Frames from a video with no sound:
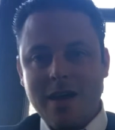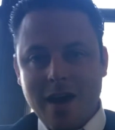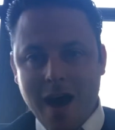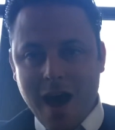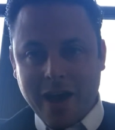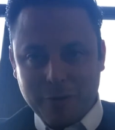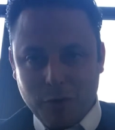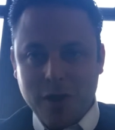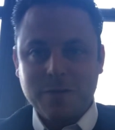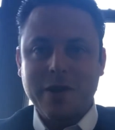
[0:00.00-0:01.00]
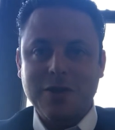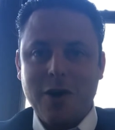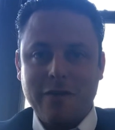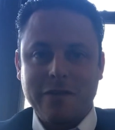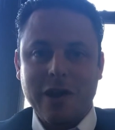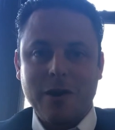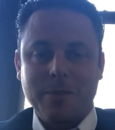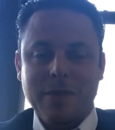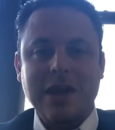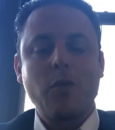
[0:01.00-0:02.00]
Hi, Ross Pitcoff here,
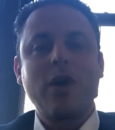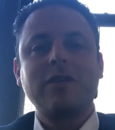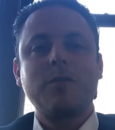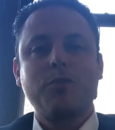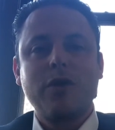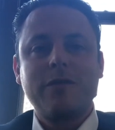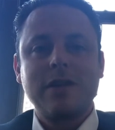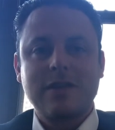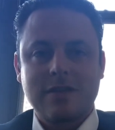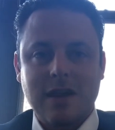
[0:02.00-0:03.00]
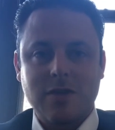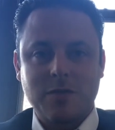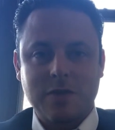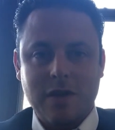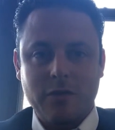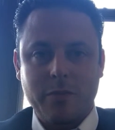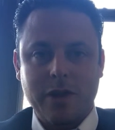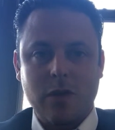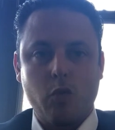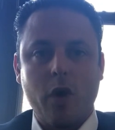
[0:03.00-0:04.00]
and I wanted to briefly discuss with
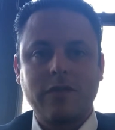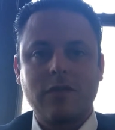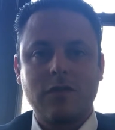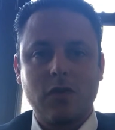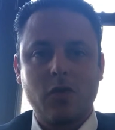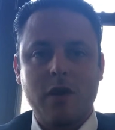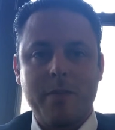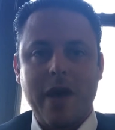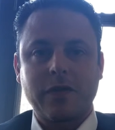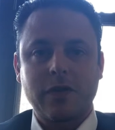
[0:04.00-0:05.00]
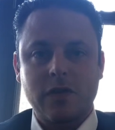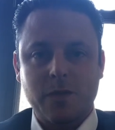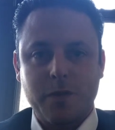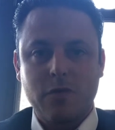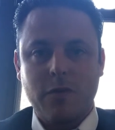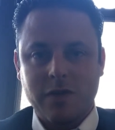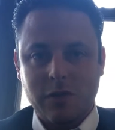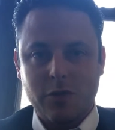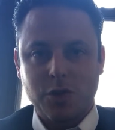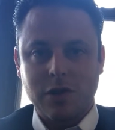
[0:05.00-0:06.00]
everybody what to do about the dispute
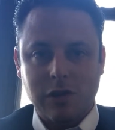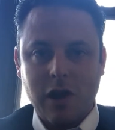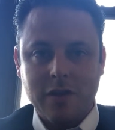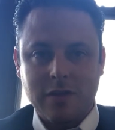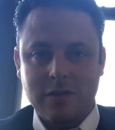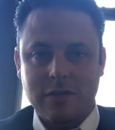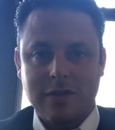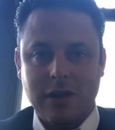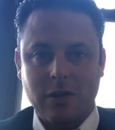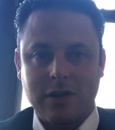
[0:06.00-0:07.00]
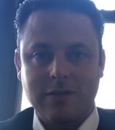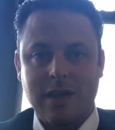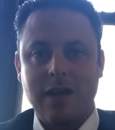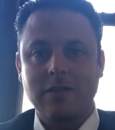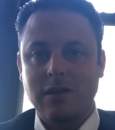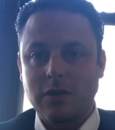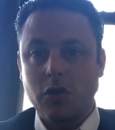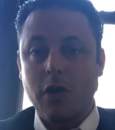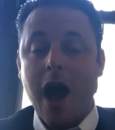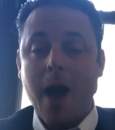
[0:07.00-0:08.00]
resolution clauses that are contained in
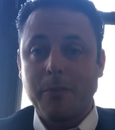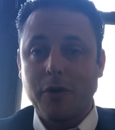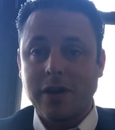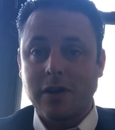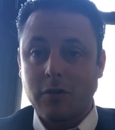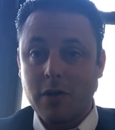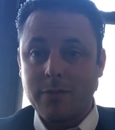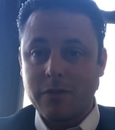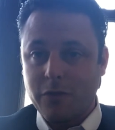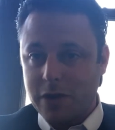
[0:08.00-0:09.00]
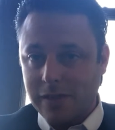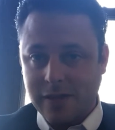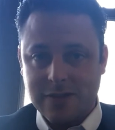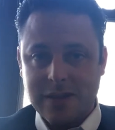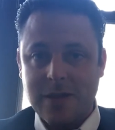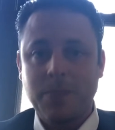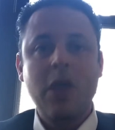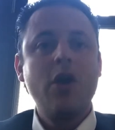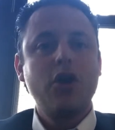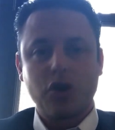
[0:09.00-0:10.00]
your operating agreement for an LLC,
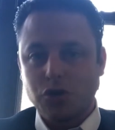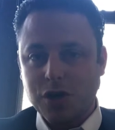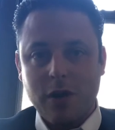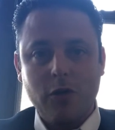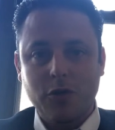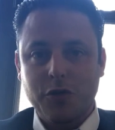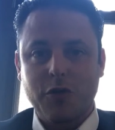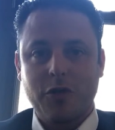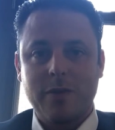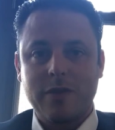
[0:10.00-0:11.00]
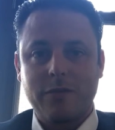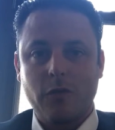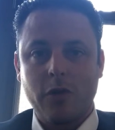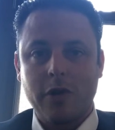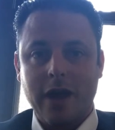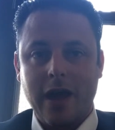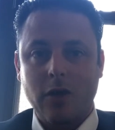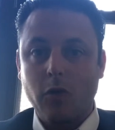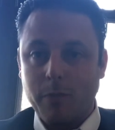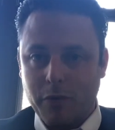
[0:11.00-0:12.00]
your shareholder agreement for a
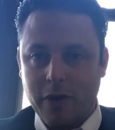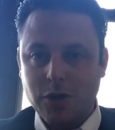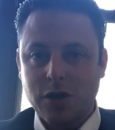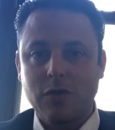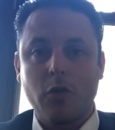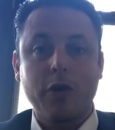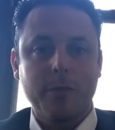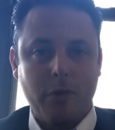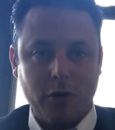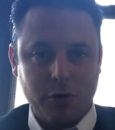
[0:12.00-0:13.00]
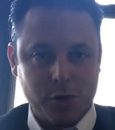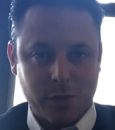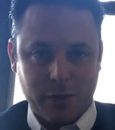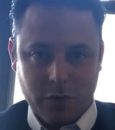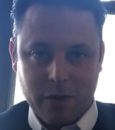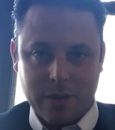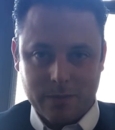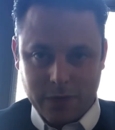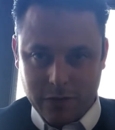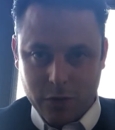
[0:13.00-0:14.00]
corporation, or your partnership agreement
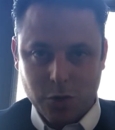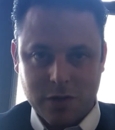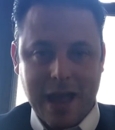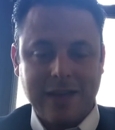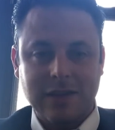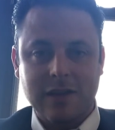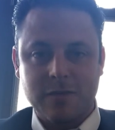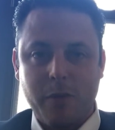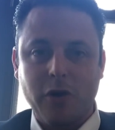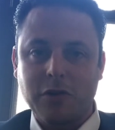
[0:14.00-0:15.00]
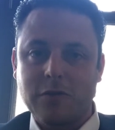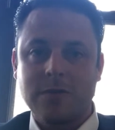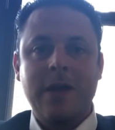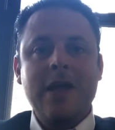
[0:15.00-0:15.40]
if you're just acting as partners.